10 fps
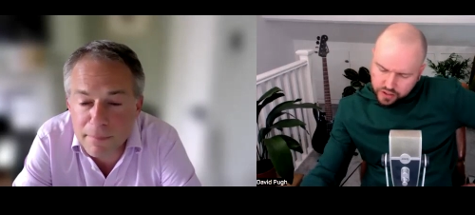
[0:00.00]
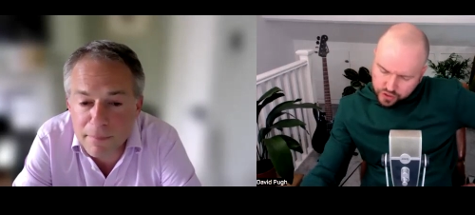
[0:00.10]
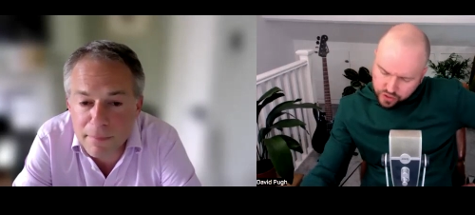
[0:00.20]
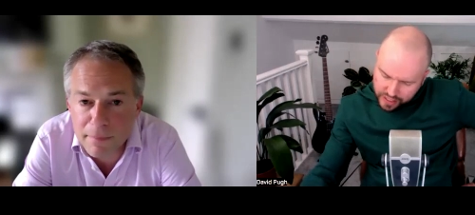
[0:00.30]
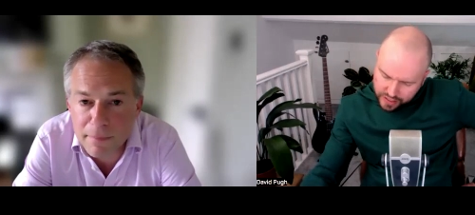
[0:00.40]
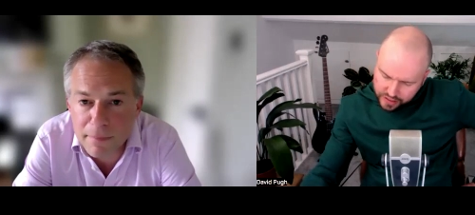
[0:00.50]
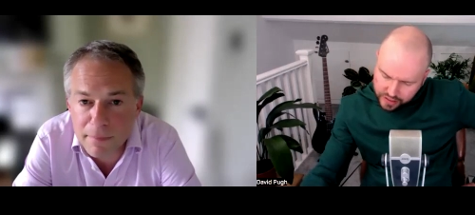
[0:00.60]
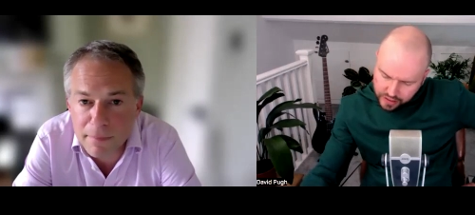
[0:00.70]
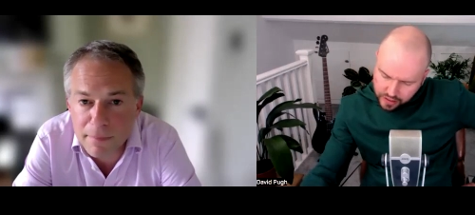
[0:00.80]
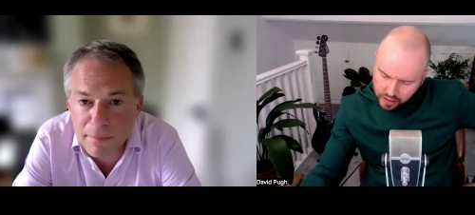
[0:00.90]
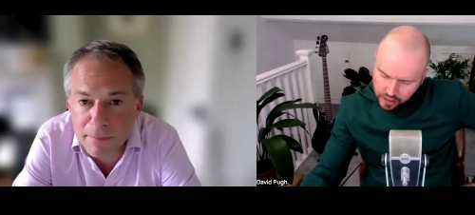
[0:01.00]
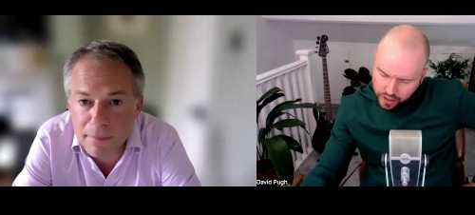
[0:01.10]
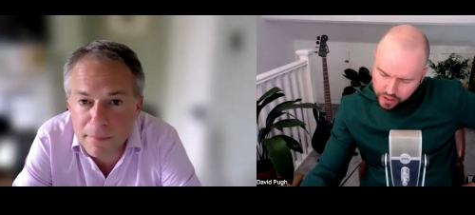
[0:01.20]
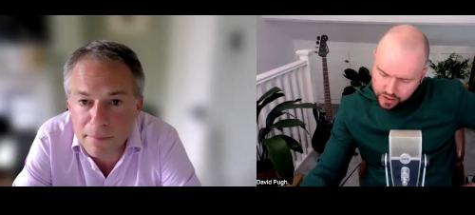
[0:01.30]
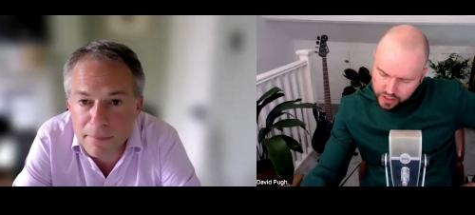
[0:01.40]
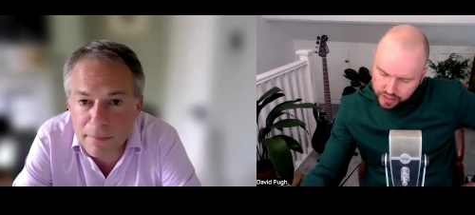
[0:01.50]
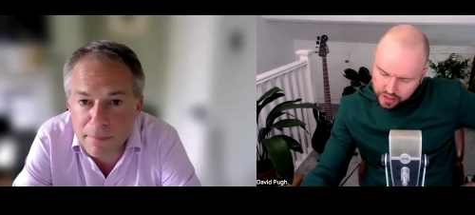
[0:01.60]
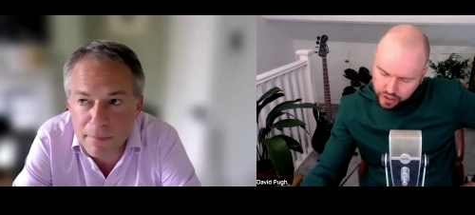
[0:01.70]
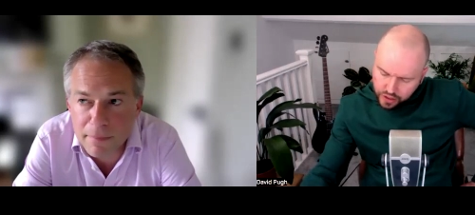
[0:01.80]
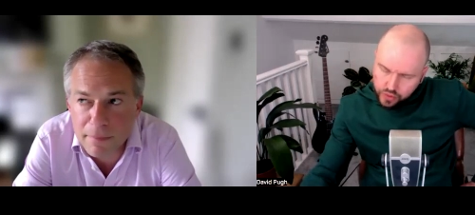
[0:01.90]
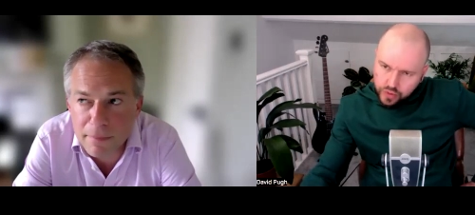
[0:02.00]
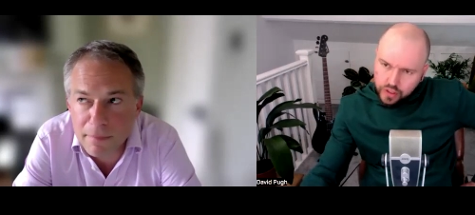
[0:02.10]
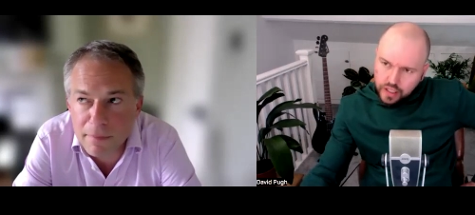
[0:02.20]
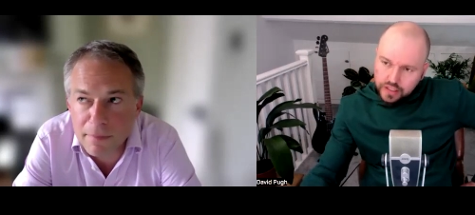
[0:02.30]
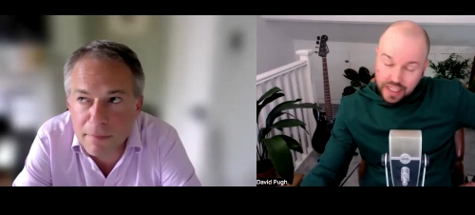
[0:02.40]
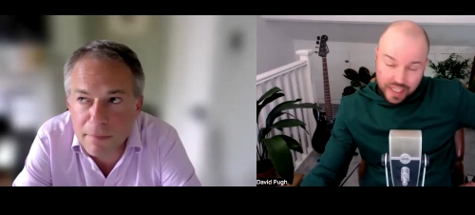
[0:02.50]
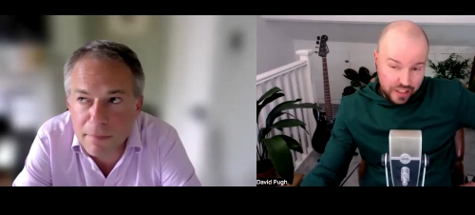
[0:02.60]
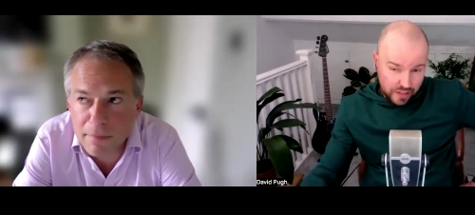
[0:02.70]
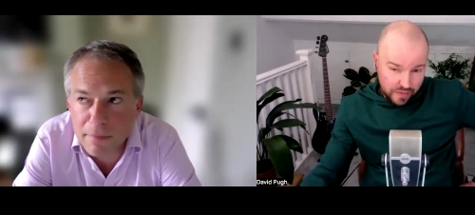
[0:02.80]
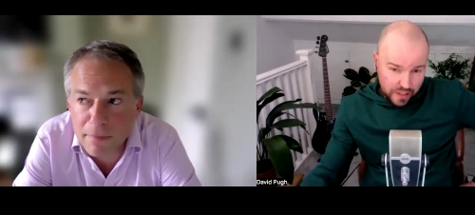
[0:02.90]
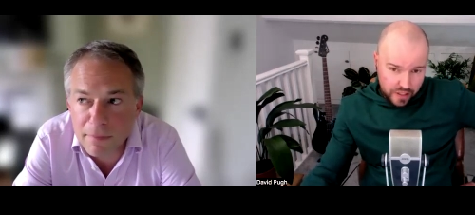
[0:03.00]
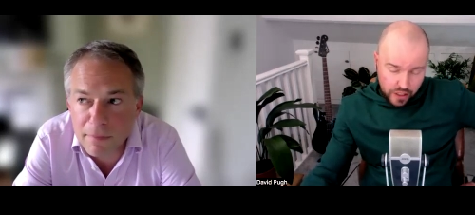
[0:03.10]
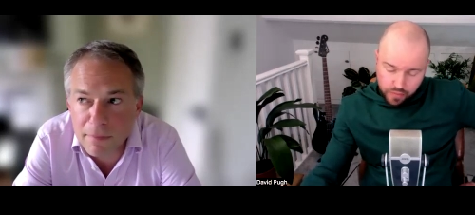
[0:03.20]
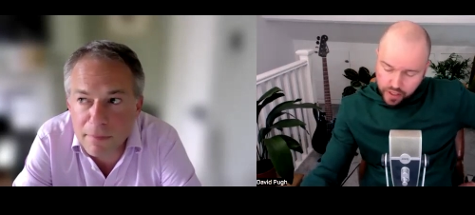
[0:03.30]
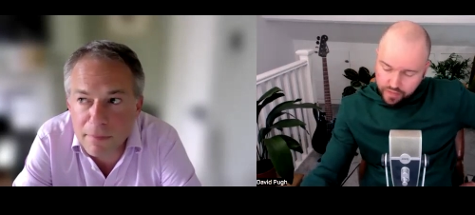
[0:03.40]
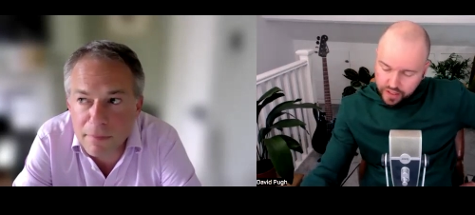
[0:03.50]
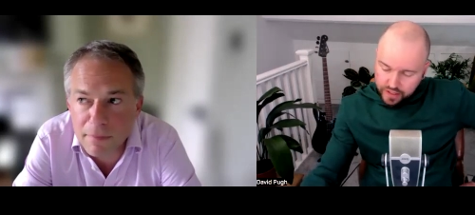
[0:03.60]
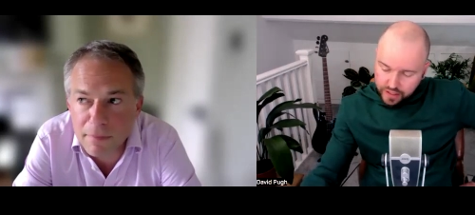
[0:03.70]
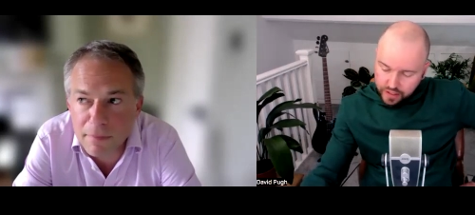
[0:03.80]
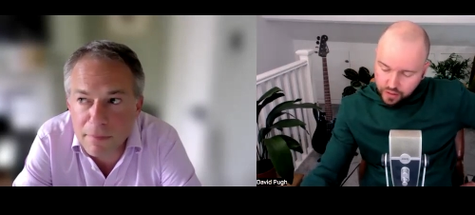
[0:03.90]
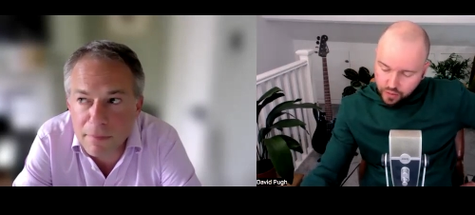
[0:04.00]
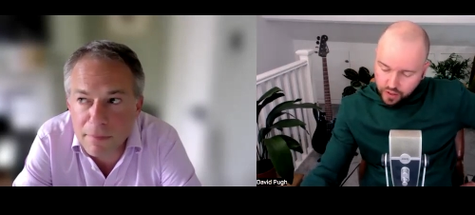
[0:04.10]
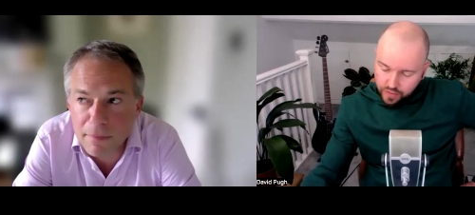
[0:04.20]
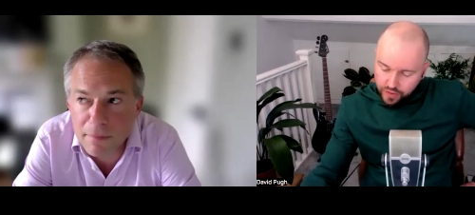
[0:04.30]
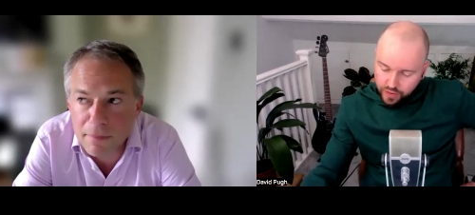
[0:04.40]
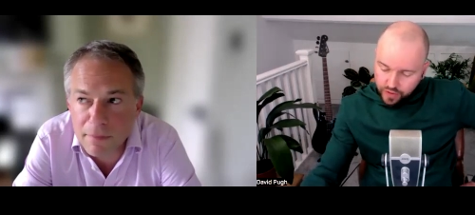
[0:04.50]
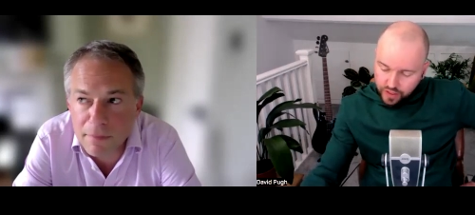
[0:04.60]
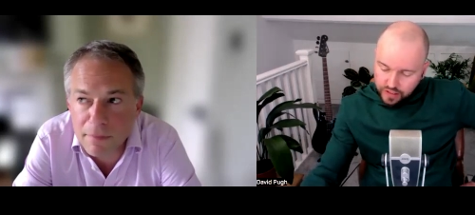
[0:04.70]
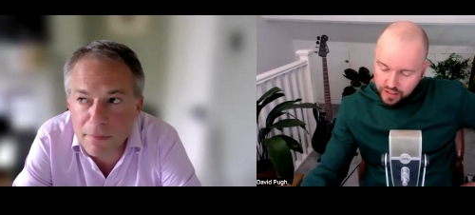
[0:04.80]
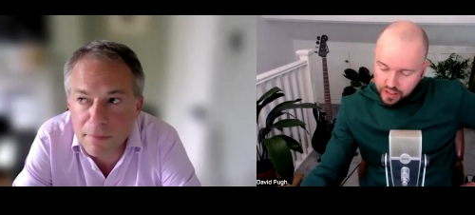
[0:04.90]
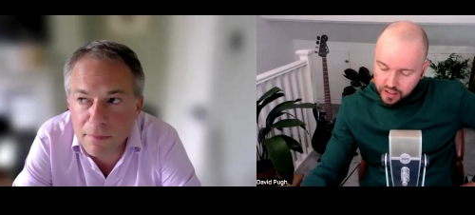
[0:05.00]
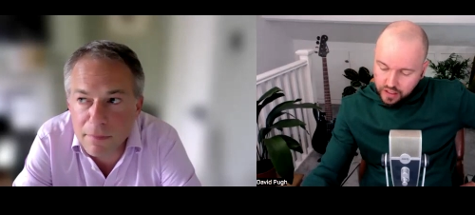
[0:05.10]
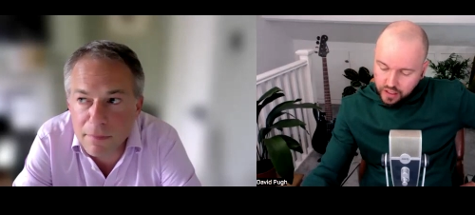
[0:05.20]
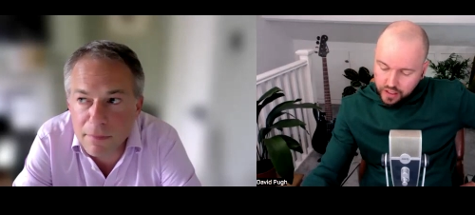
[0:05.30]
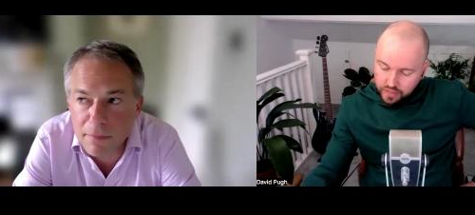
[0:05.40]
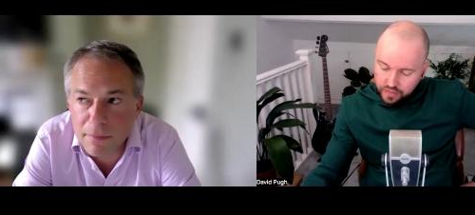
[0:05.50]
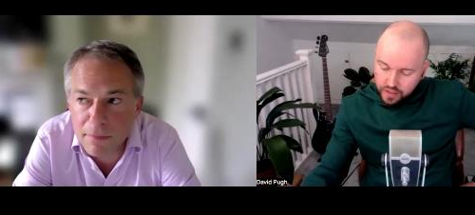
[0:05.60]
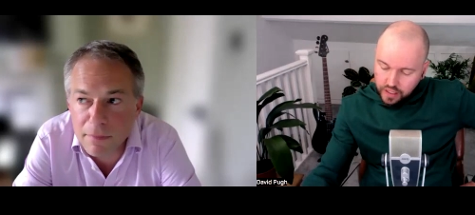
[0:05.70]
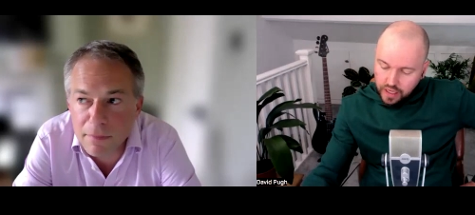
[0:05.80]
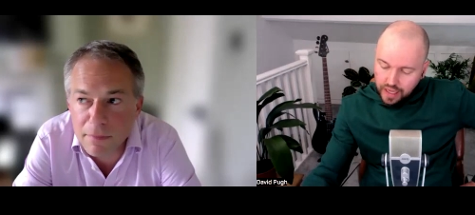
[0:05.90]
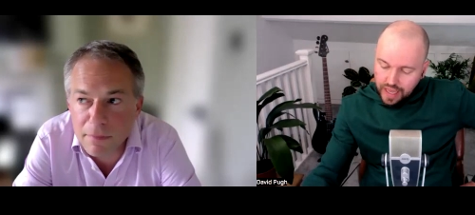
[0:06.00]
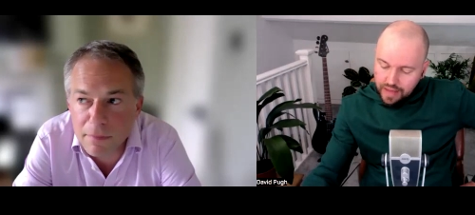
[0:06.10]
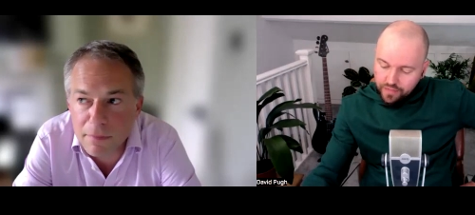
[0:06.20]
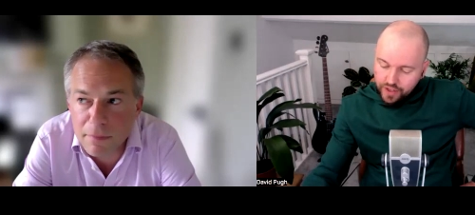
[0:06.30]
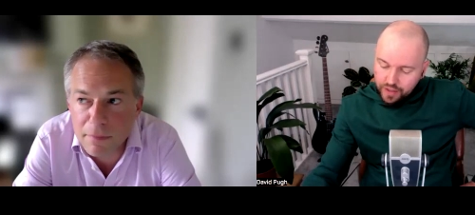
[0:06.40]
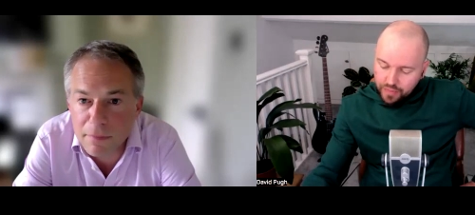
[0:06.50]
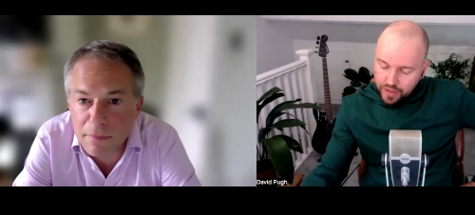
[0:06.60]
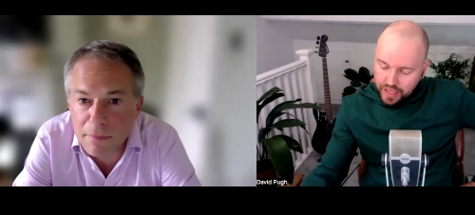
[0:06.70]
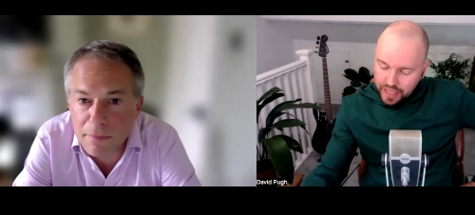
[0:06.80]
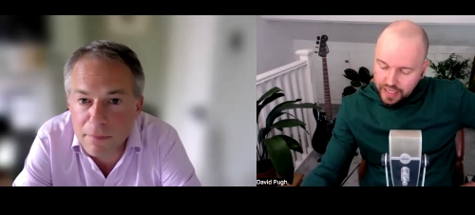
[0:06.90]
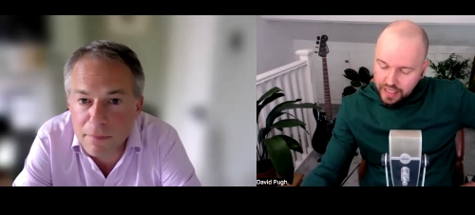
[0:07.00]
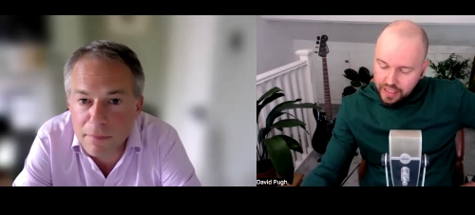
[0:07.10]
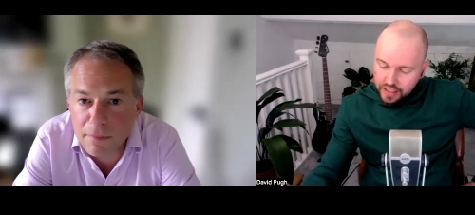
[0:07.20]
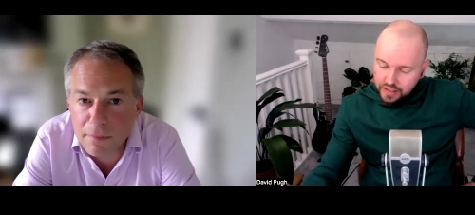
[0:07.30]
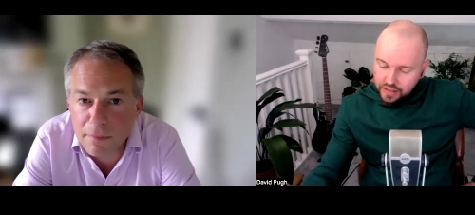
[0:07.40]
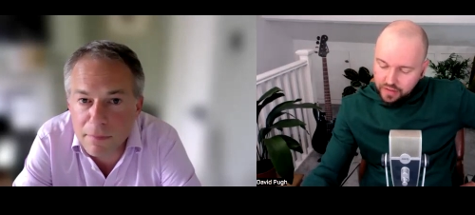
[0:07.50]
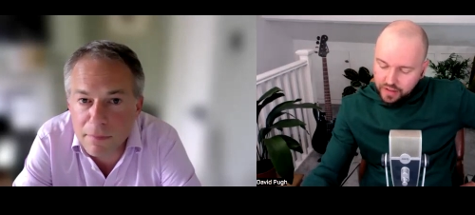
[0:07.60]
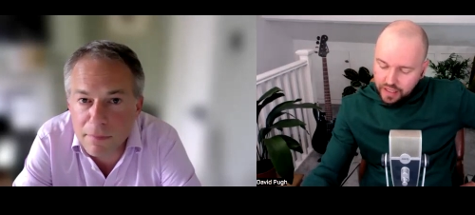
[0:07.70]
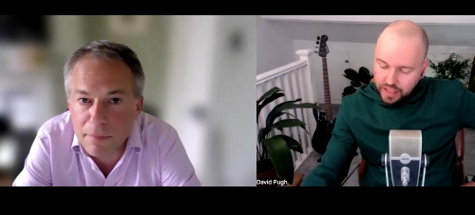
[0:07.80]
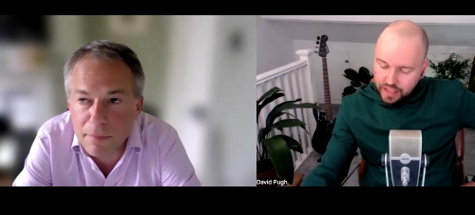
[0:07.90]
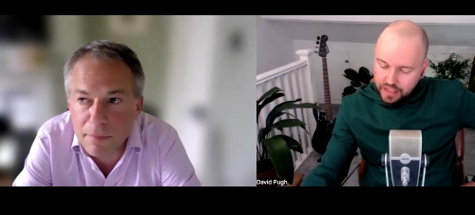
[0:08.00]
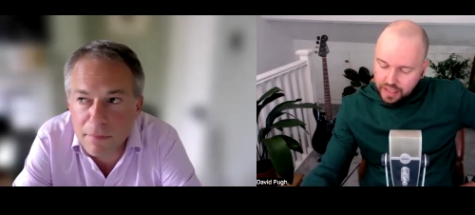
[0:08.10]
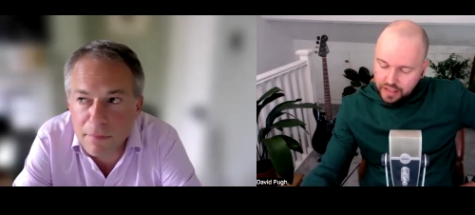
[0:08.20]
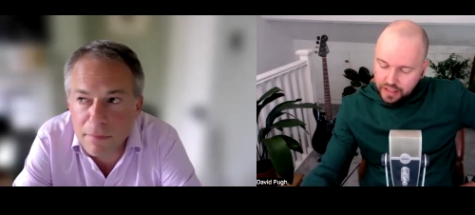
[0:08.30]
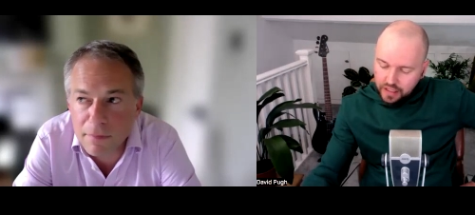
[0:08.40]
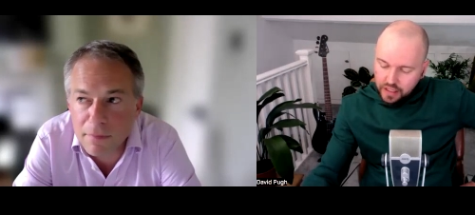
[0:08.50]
Speaker 1: to traction, you're saying that you, as an angel investor, you might invest in quite a few things that are kind of MVP and stuff like that, and and